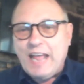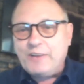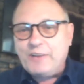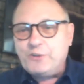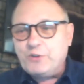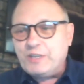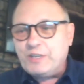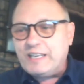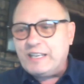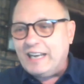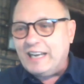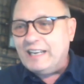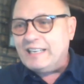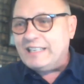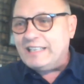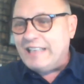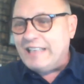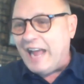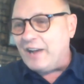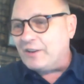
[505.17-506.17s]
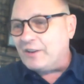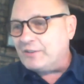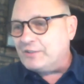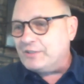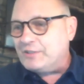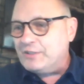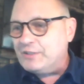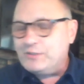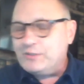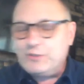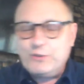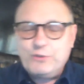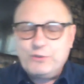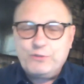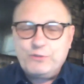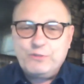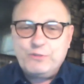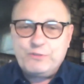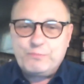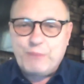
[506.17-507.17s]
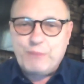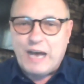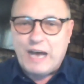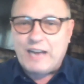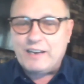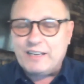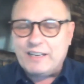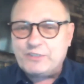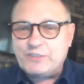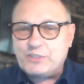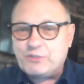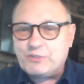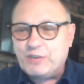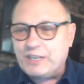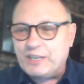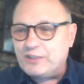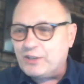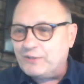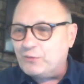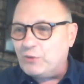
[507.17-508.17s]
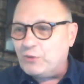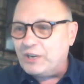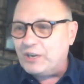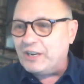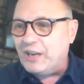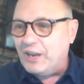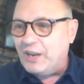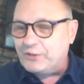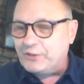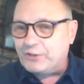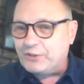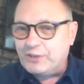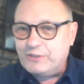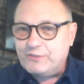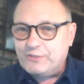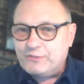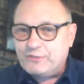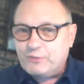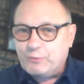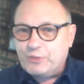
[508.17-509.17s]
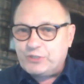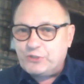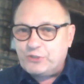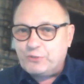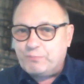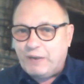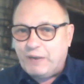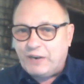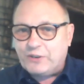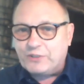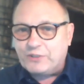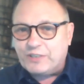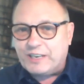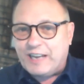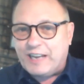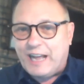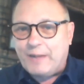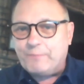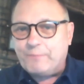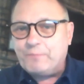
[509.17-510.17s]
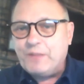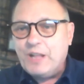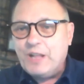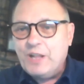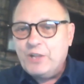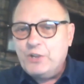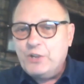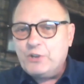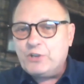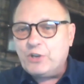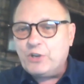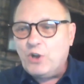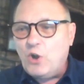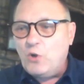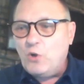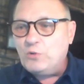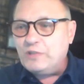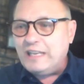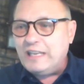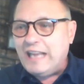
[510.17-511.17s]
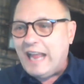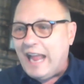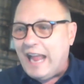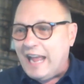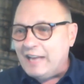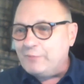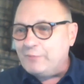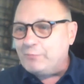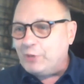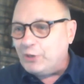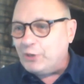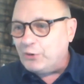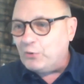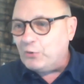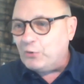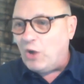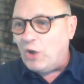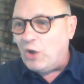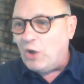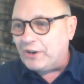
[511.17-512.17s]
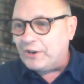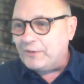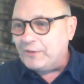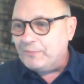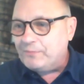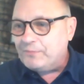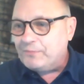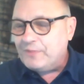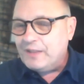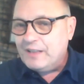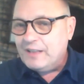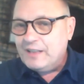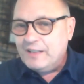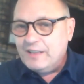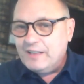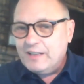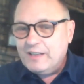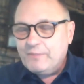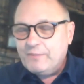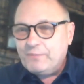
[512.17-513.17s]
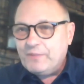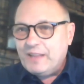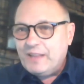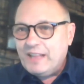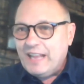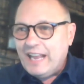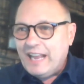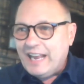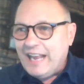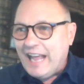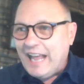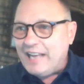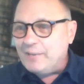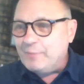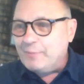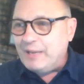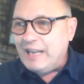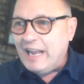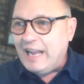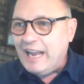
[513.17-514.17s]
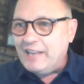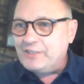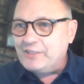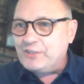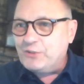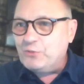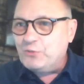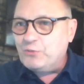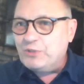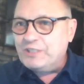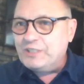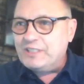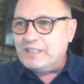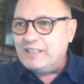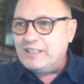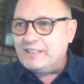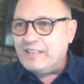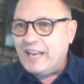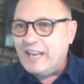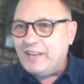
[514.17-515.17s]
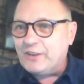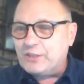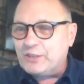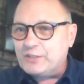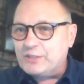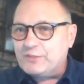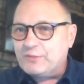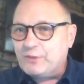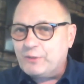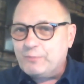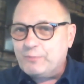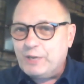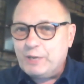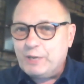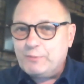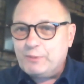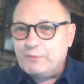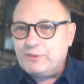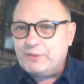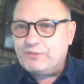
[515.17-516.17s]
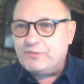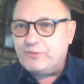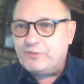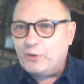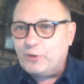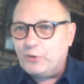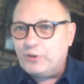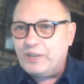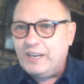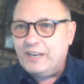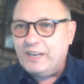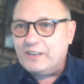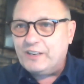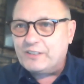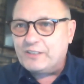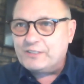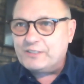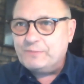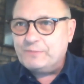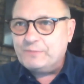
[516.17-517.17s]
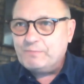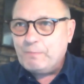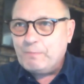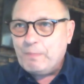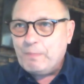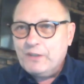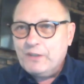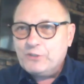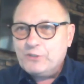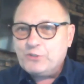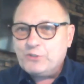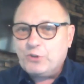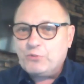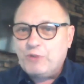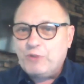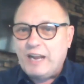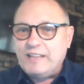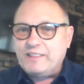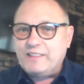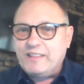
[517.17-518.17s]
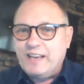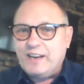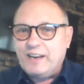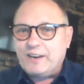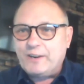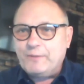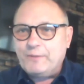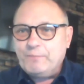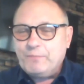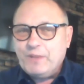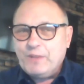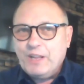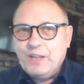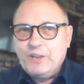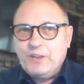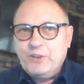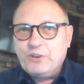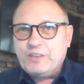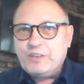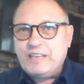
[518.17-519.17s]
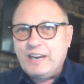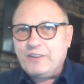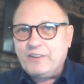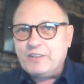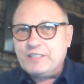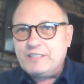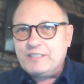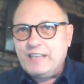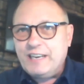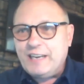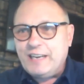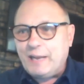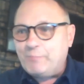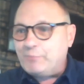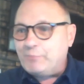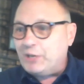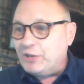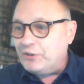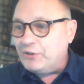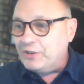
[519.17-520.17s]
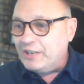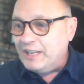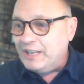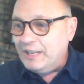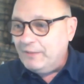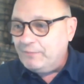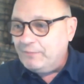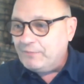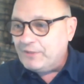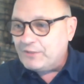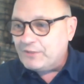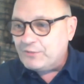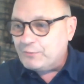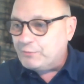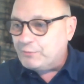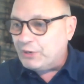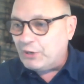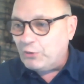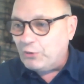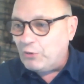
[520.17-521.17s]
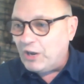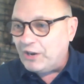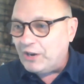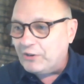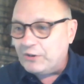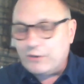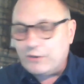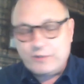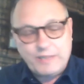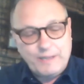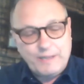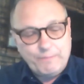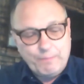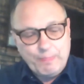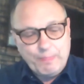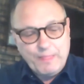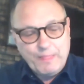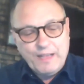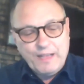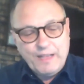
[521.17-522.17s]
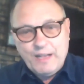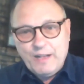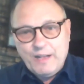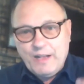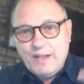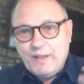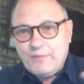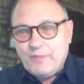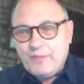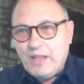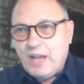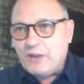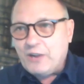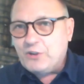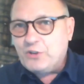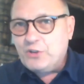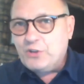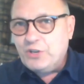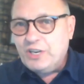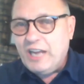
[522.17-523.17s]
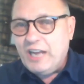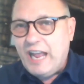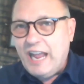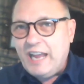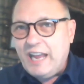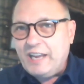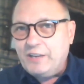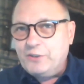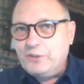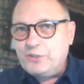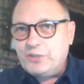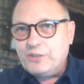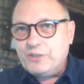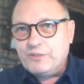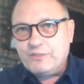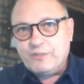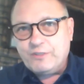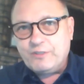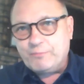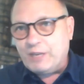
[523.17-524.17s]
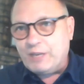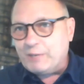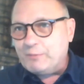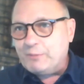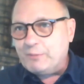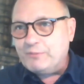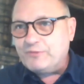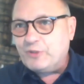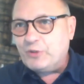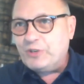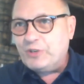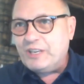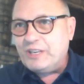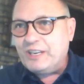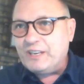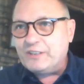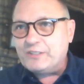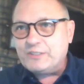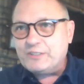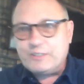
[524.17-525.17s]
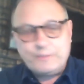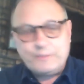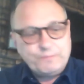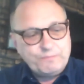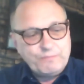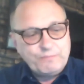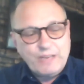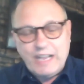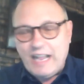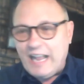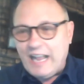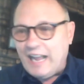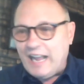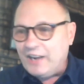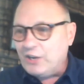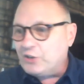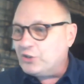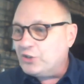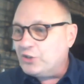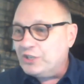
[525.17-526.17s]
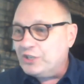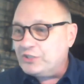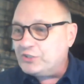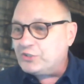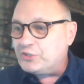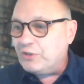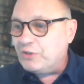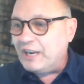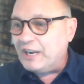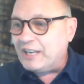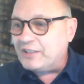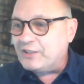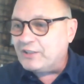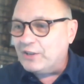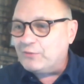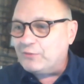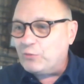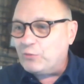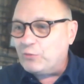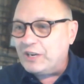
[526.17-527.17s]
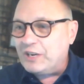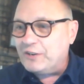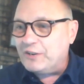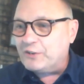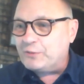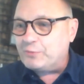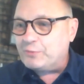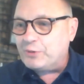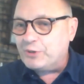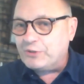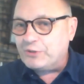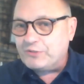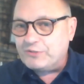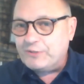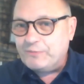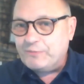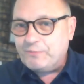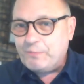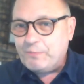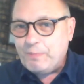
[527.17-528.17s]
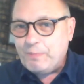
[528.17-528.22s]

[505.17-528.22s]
And to get it down to bottling strength of 100 from what you barreled it at, you could only add pure water. It had to be aged in wooden containers for a minimum of 4 years. So right there, you're guaranteed a purity, pure water only, a good age, minimum 4 years, and a good strength of 100 proof.